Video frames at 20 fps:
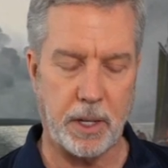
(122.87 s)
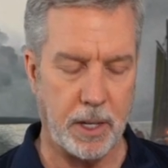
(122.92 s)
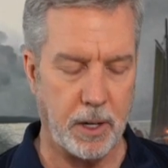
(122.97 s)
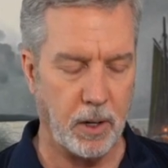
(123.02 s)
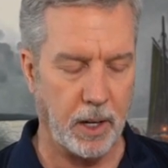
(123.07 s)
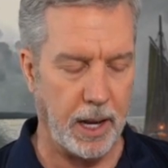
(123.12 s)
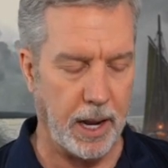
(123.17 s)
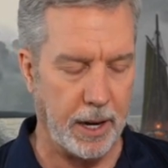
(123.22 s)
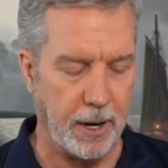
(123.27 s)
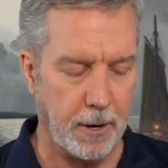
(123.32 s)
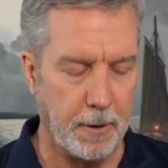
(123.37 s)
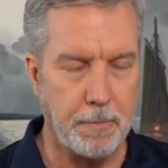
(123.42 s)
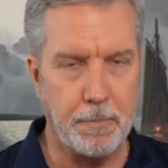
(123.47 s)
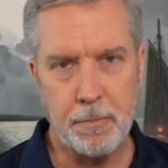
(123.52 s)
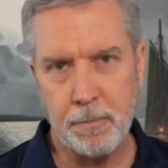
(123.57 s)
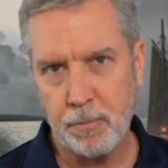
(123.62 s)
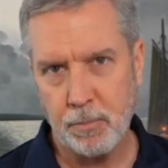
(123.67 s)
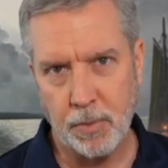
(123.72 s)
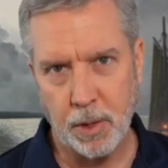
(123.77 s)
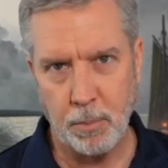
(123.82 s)
or a year later,
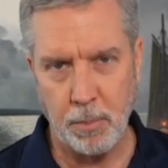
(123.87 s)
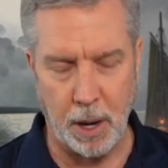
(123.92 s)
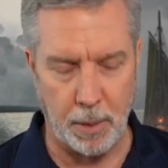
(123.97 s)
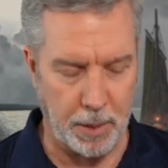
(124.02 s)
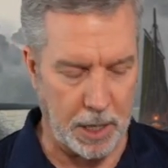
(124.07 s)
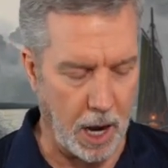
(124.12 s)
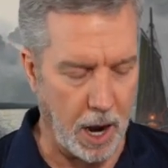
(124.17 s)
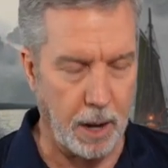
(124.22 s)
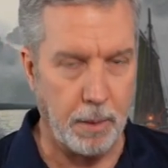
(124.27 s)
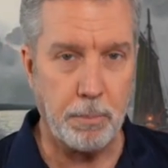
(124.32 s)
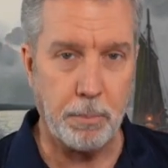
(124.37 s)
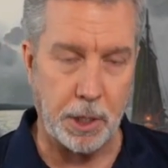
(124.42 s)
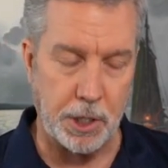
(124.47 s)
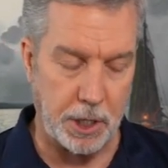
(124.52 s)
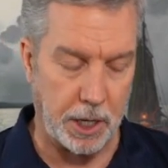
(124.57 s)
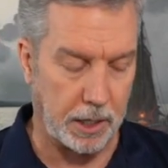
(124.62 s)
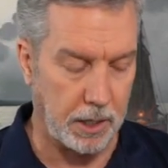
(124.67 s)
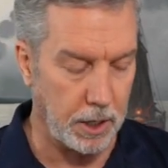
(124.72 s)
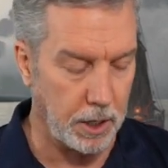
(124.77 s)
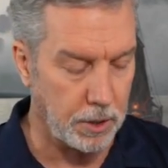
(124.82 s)
maybe not, but
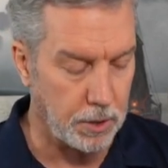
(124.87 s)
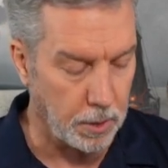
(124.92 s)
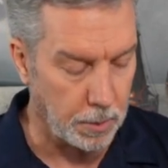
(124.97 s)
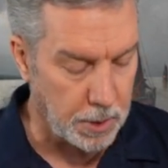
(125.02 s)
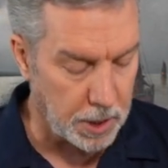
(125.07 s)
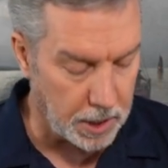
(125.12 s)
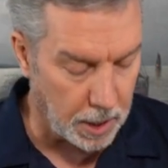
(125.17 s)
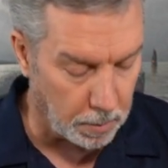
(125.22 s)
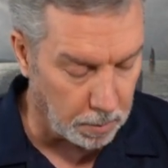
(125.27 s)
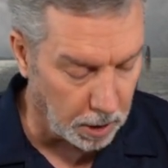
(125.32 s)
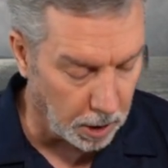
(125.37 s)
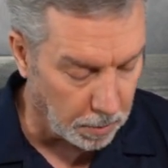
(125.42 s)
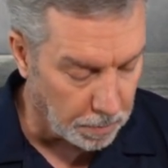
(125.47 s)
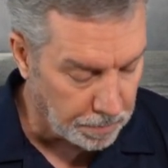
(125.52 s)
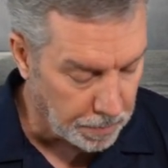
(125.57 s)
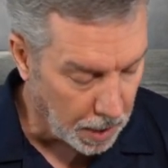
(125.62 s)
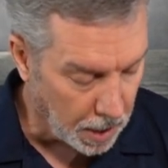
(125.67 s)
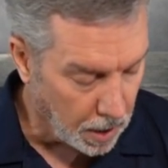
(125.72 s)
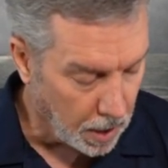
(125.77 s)
check the description down below.